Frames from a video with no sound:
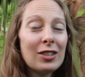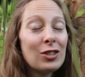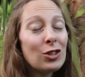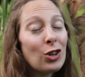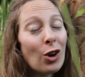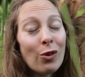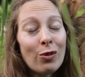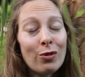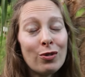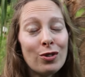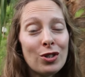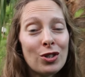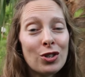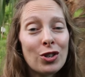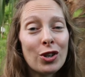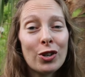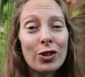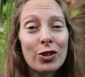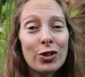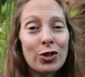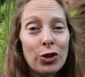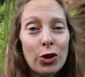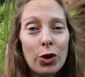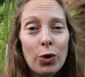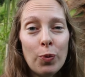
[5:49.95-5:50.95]
Don't stir
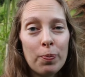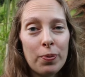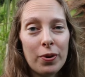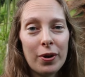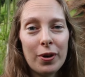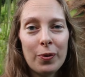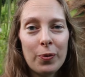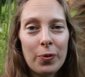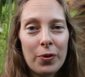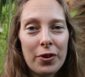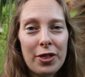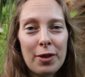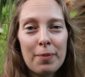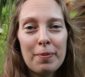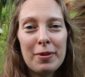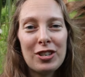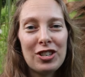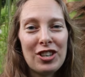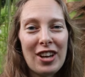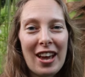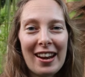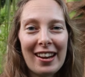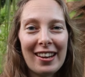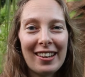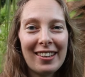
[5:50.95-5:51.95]
soup with a
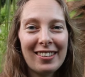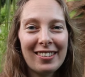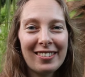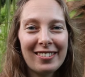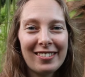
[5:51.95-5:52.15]
machete.